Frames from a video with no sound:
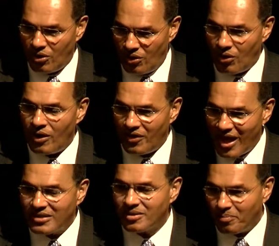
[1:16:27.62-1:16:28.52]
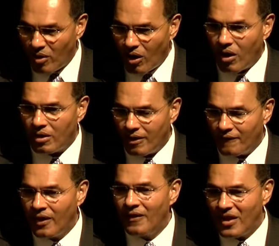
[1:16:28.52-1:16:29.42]
You know, and that's a part
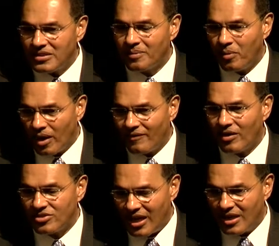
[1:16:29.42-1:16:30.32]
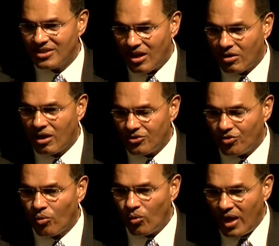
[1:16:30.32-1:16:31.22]
of that's a part of our challenge in our
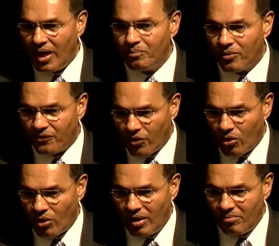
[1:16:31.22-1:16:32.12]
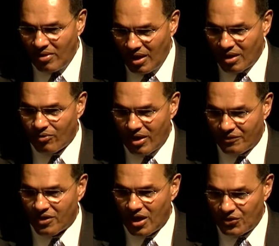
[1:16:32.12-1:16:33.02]
country. We prefer immediate
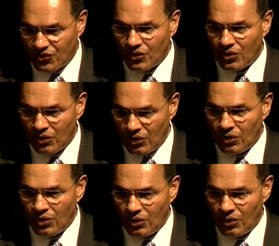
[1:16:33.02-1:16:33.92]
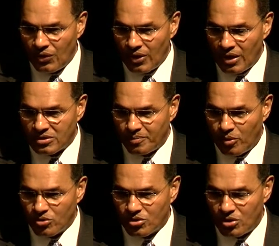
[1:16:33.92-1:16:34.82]
gratification as
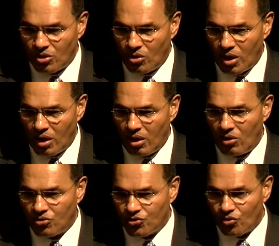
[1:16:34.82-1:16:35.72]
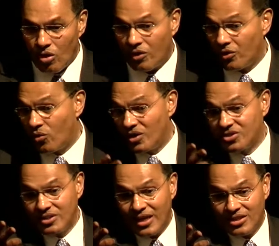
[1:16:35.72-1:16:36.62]
opposed to knowing you struggle. The
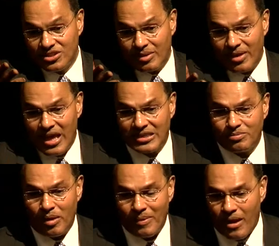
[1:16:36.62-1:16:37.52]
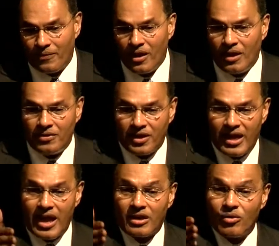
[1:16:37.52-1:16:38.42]
question that the gentleman asked me about the
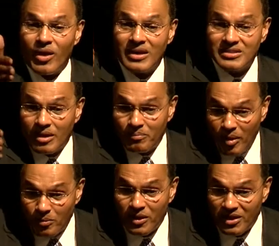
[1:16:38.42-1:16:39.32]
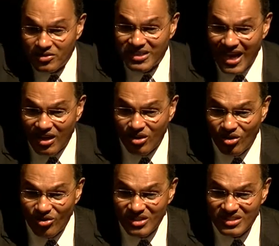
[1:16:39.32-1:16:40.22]
categorizing of people in these
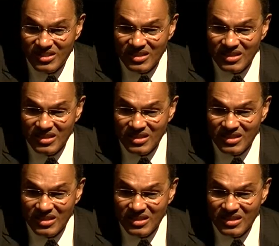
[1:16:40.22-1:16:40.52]
categories,